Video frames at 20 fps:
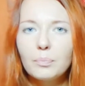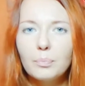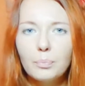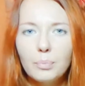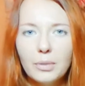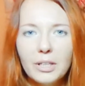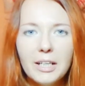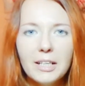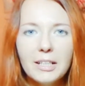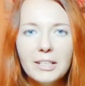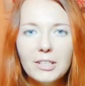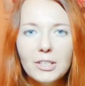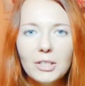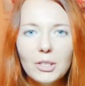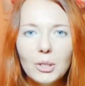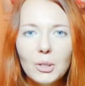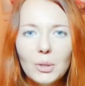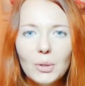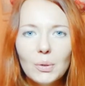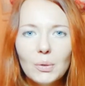brings
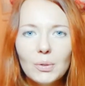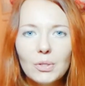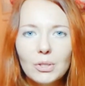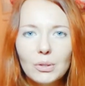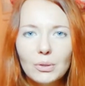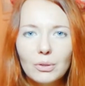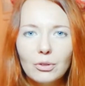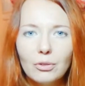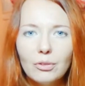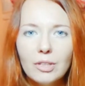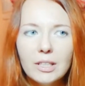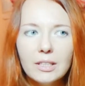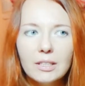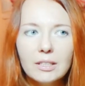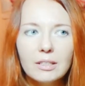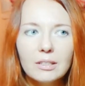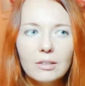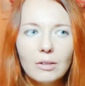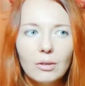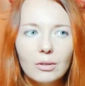you to
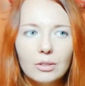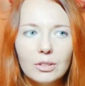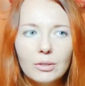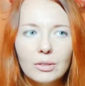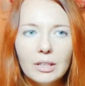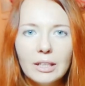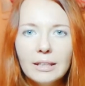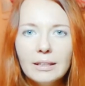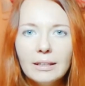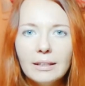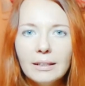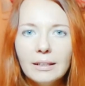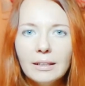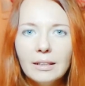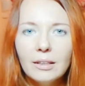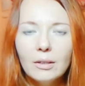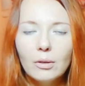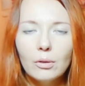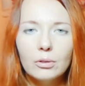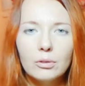Greece or to
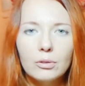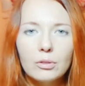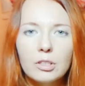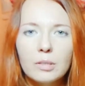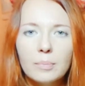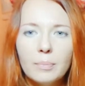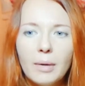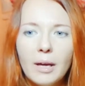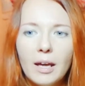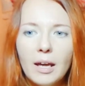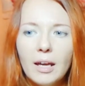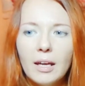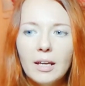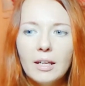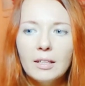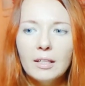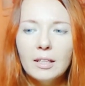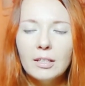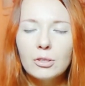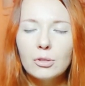Italy or to
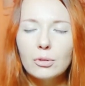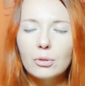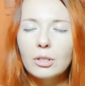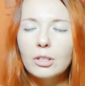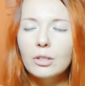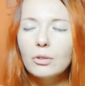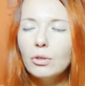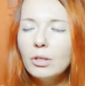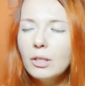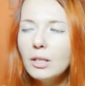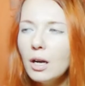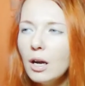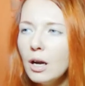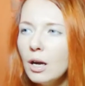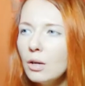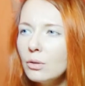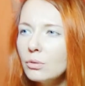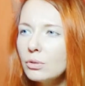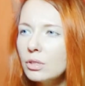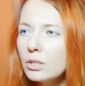Spain into a
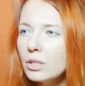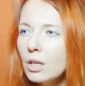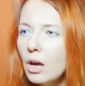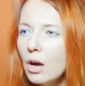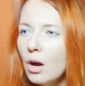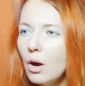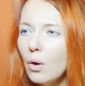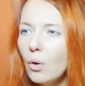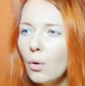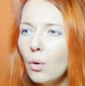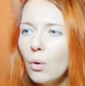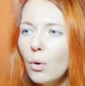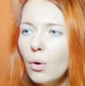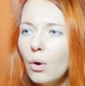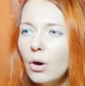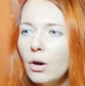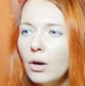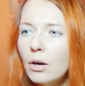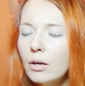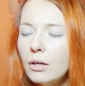greenhouse,
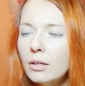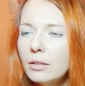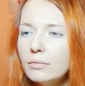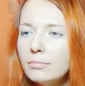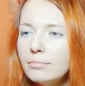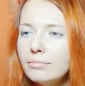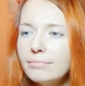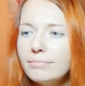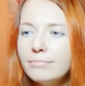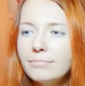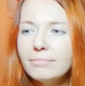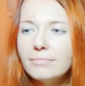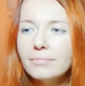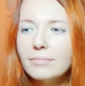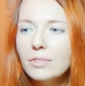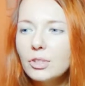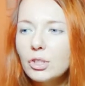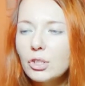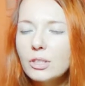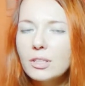or
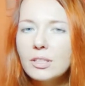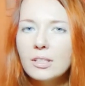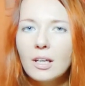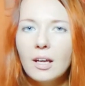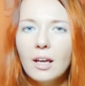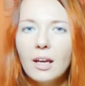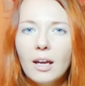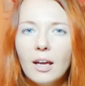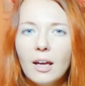just,